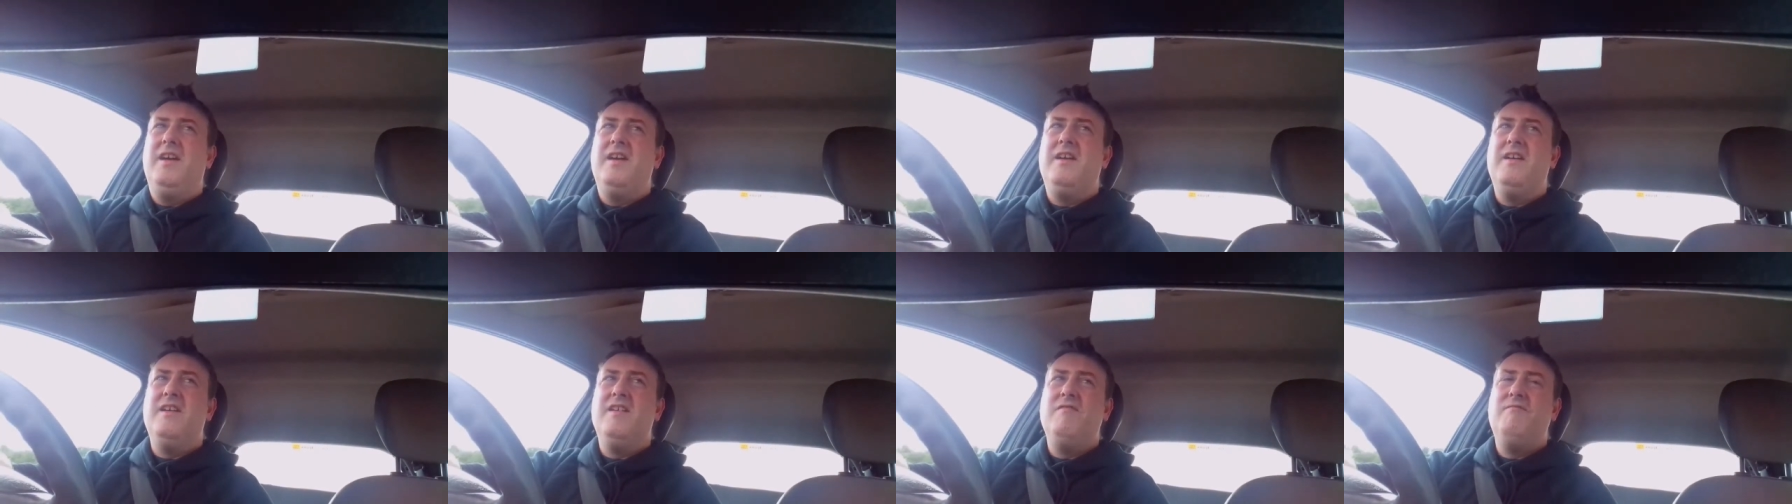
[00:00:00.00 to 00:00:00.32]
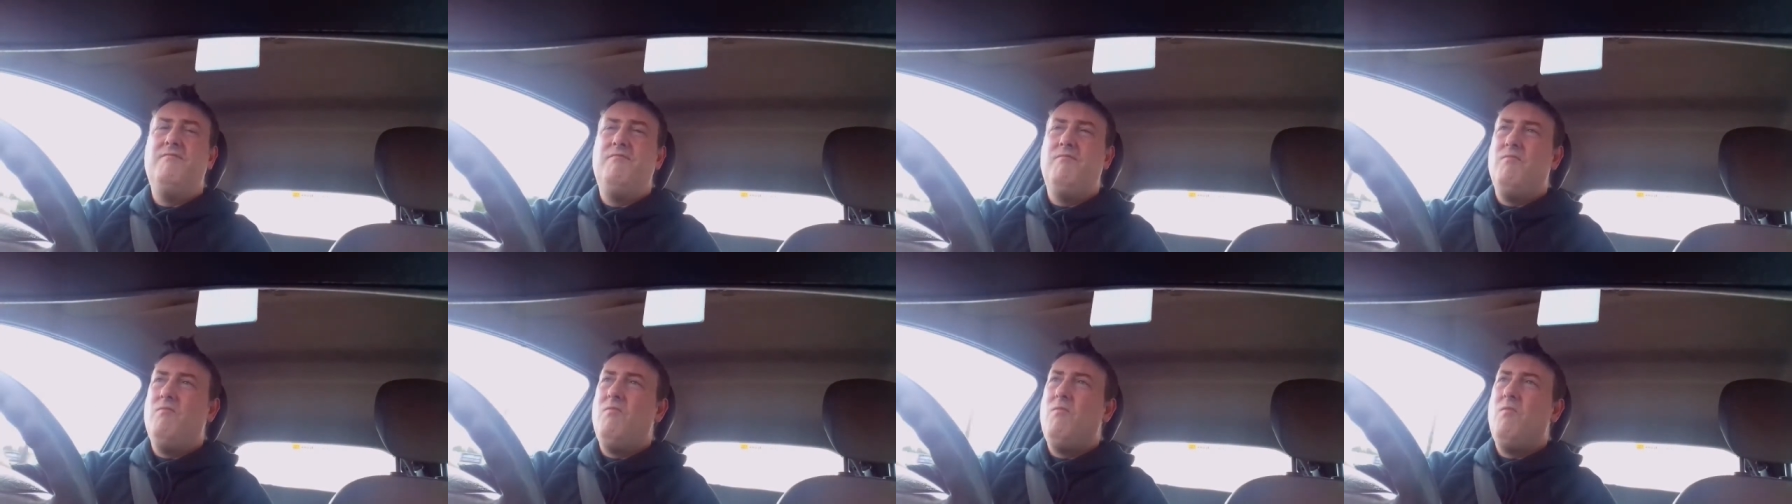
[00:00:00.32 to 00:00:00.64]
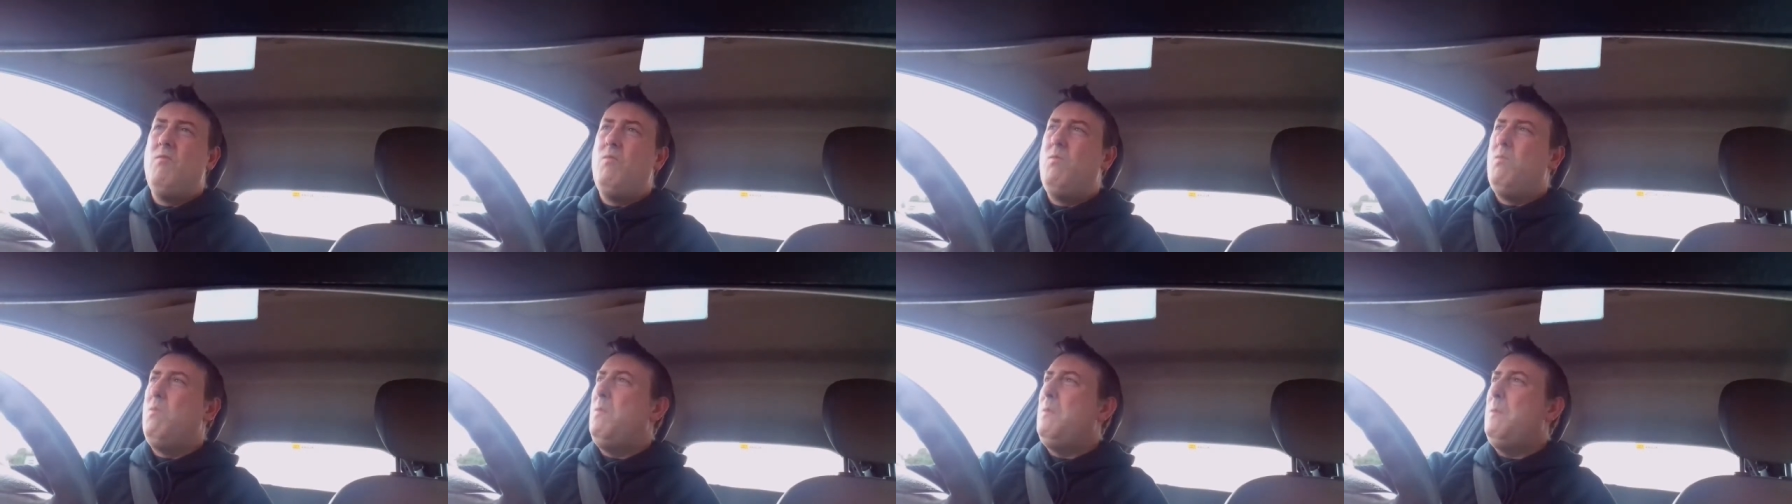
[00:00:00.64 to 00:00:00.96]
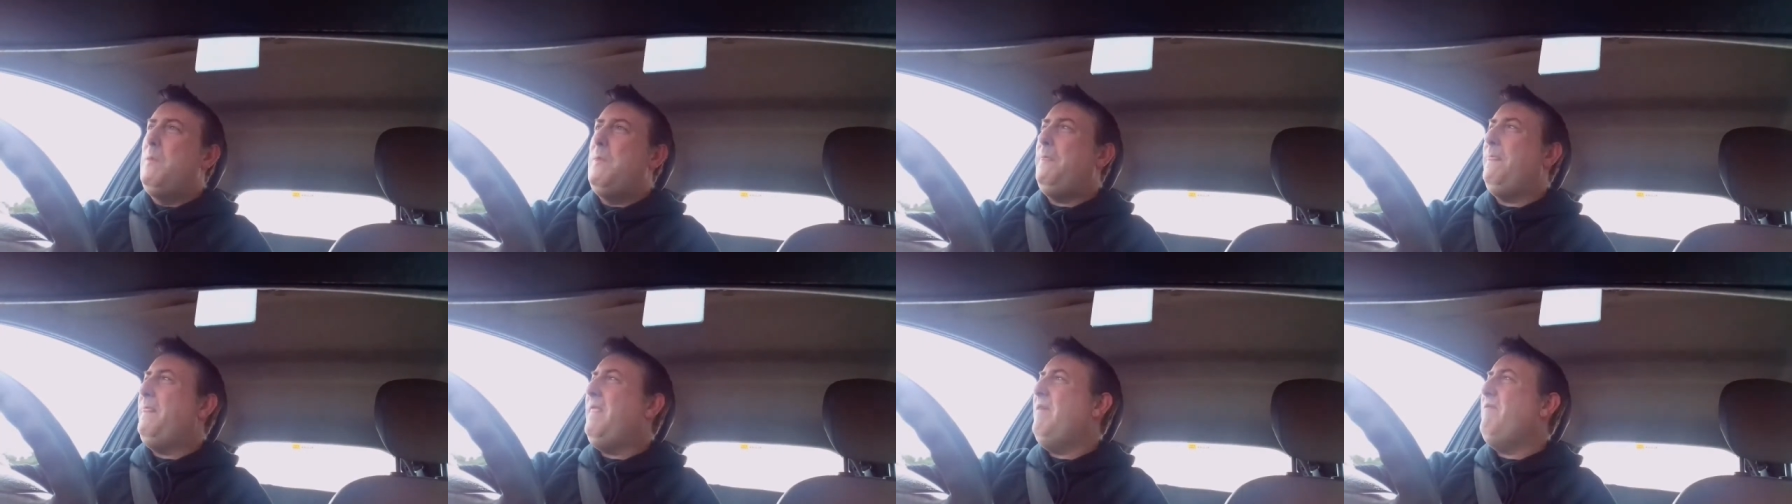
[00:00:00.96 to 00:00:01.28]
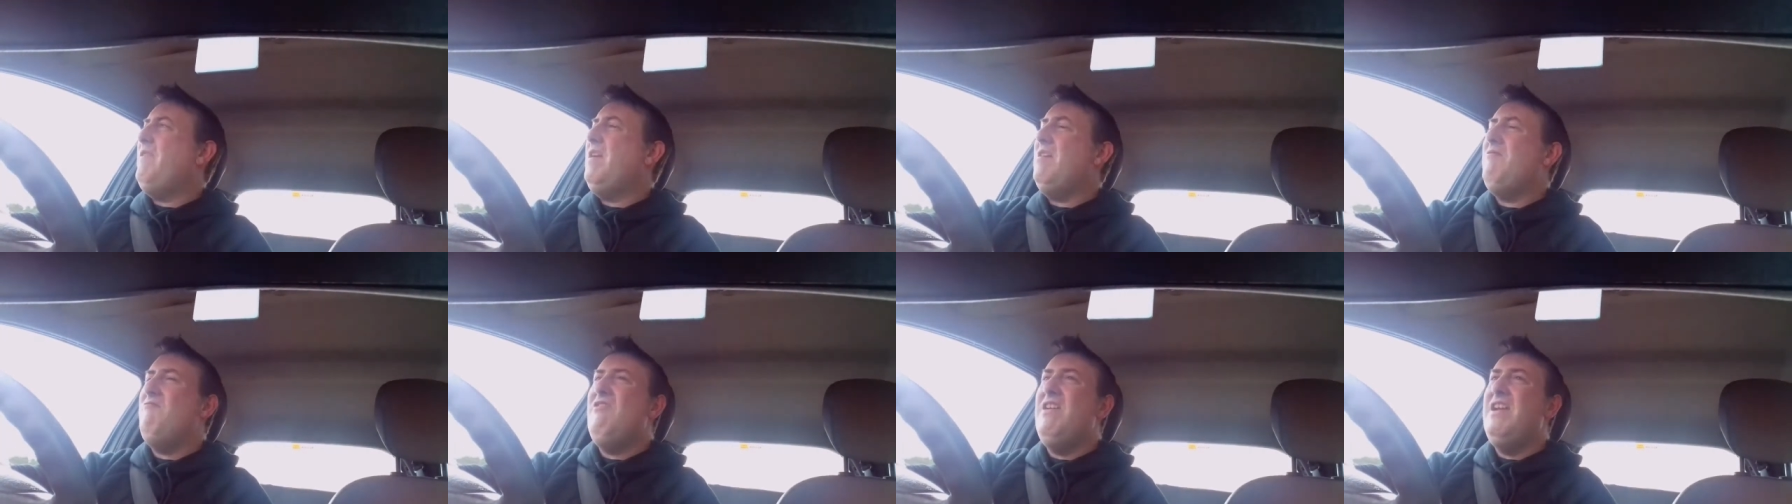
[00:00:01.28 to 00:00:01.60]
Um, they,
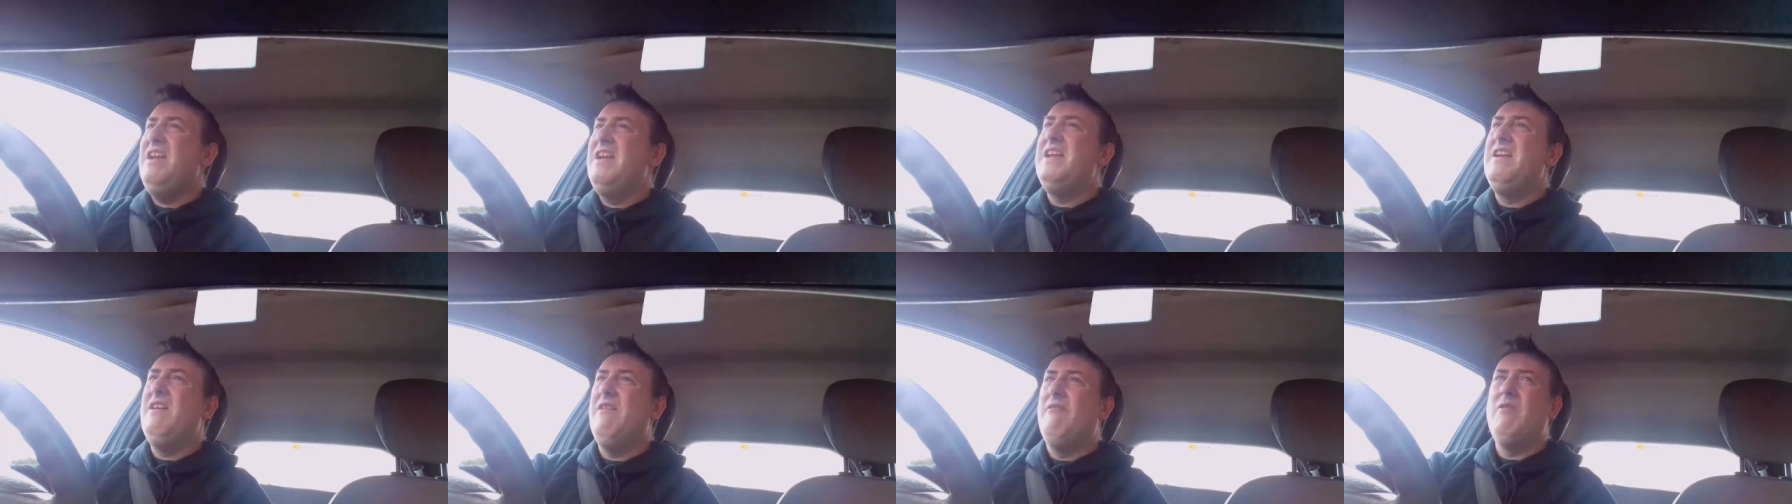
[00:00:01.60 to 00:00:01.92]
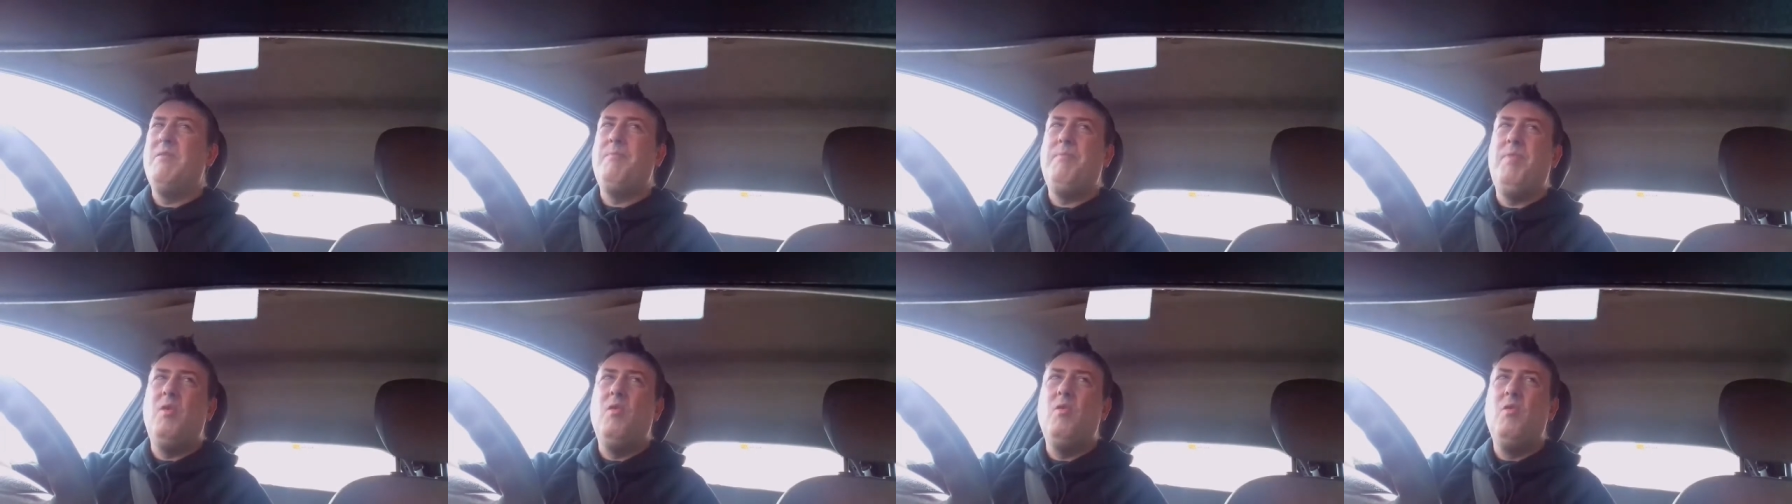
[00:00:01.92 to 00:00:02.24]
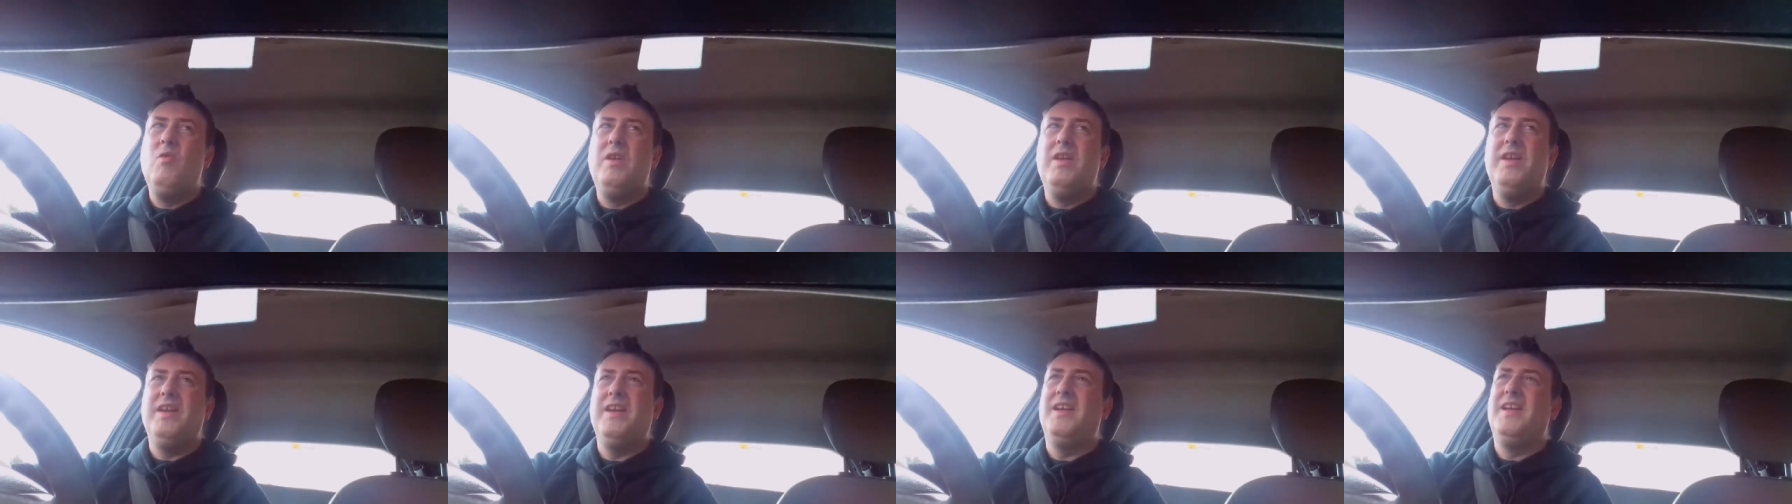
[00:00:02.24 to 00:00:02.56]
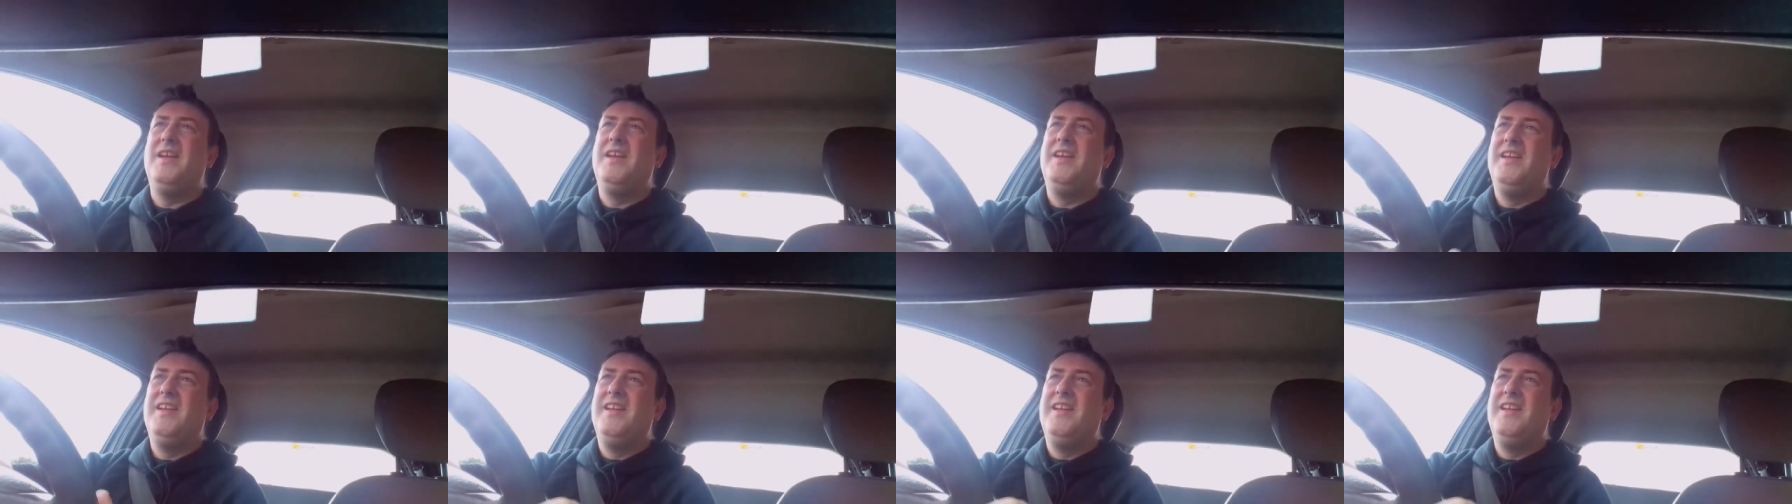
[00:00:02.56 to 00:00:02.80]
they really are appalling.